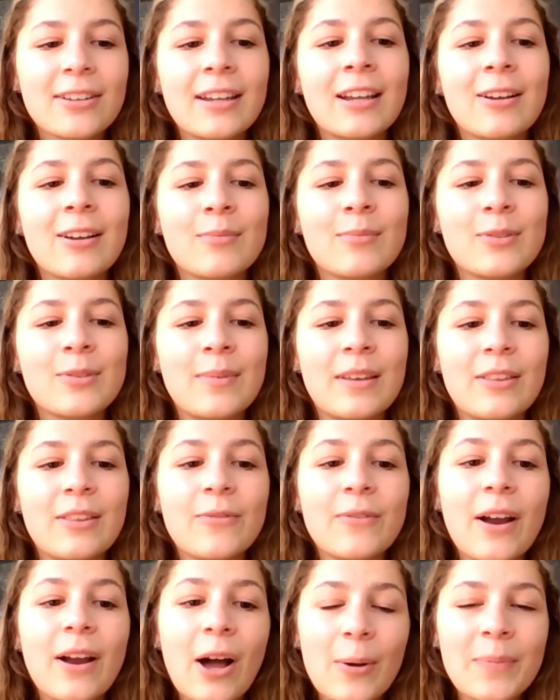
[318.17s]
Ingram-Smith
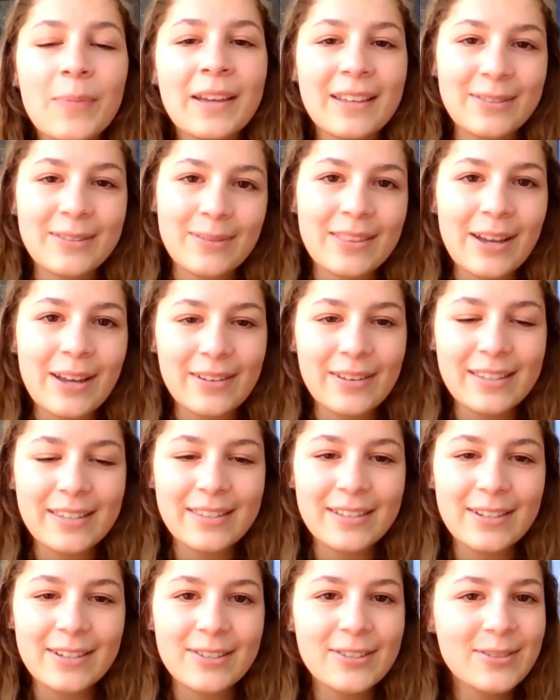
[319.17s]
for helping us with our
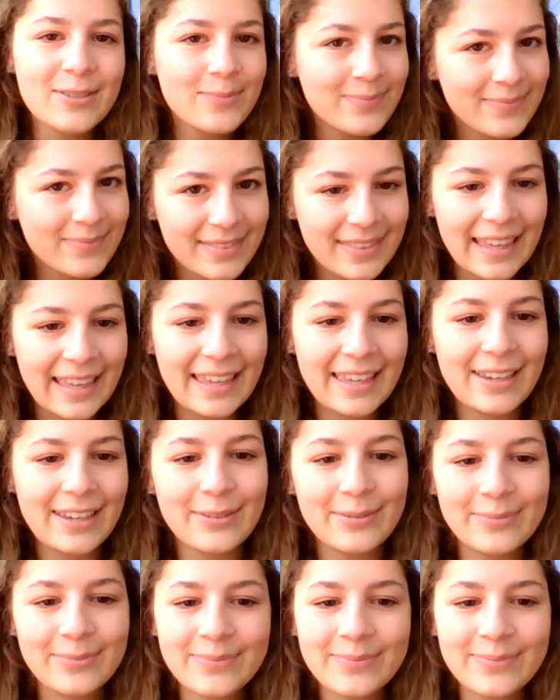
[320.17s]
research. Thank you.